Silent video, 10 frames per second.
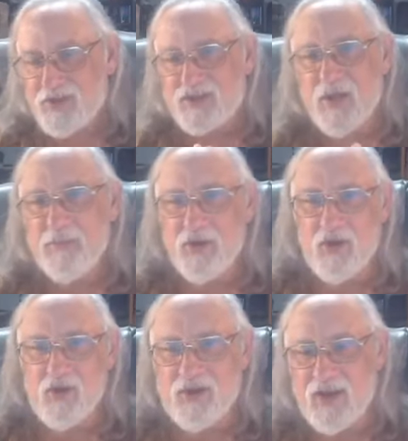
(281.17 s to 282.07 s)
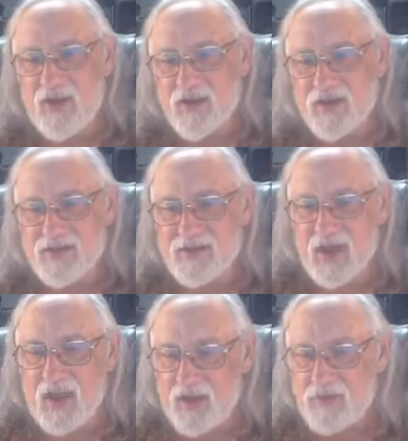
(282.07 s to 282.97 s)
this summer Laurie and I will get
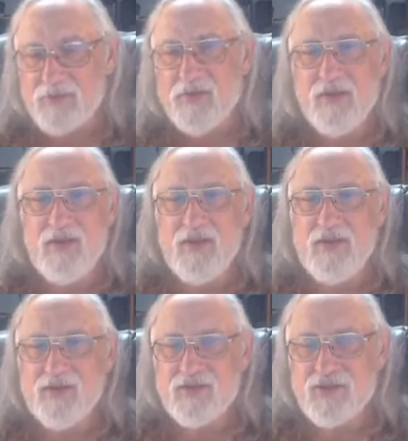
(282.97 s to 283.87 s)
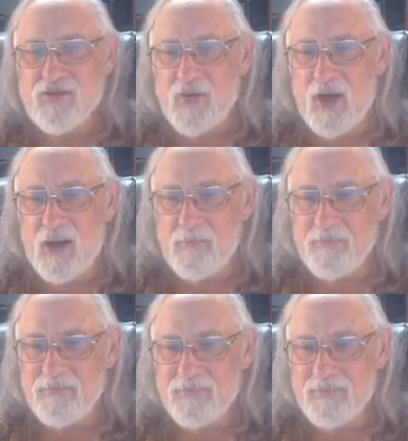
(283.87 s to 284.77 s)
down to
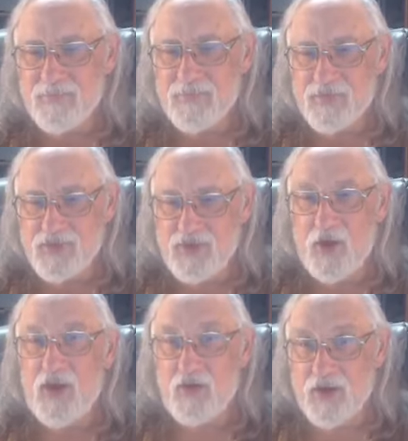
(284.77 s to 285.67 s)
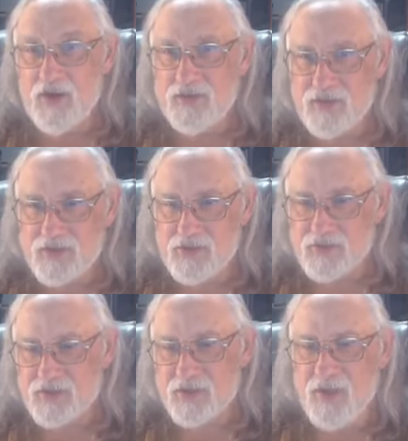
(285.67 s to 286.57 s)
um to your area to
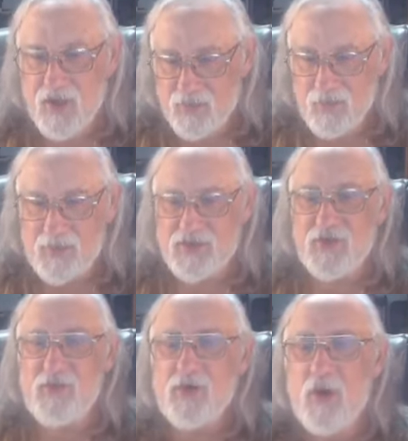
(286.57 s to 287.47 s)
Houston. When we do, we'll